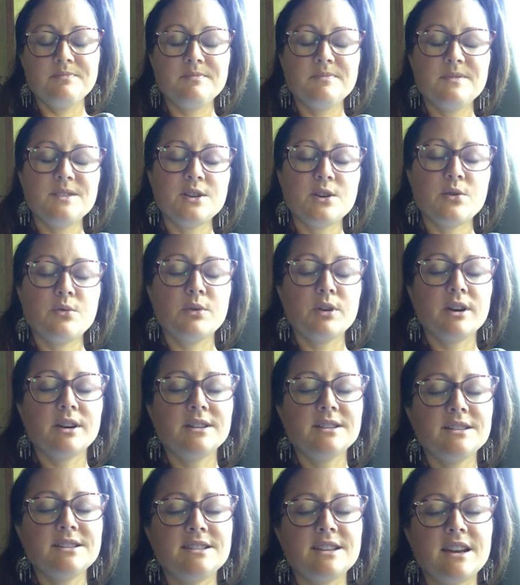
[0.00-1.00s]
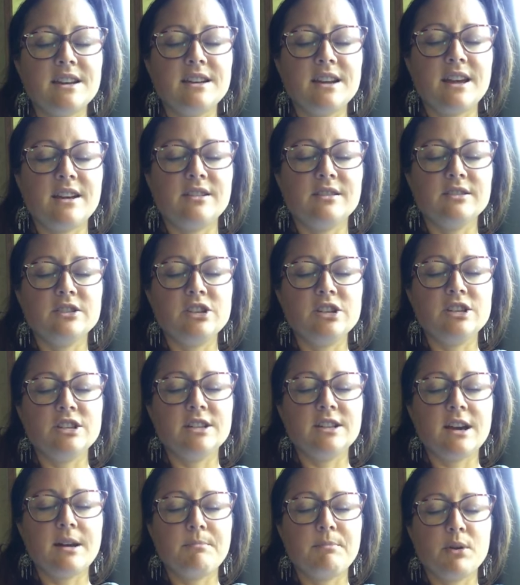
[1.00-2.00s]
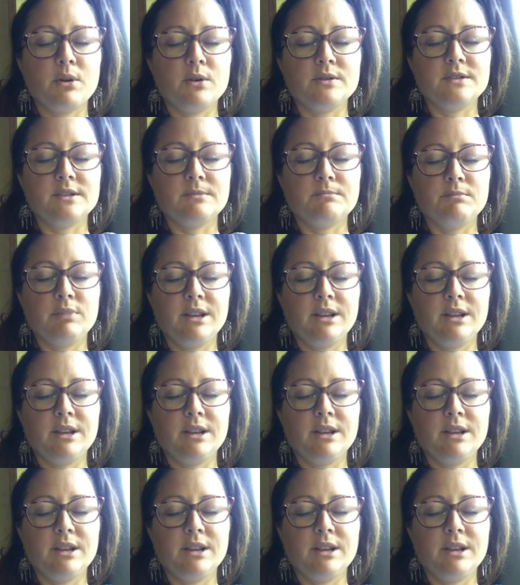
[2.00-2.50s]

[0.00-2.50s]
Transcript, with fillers: So we're going to send energy to that person,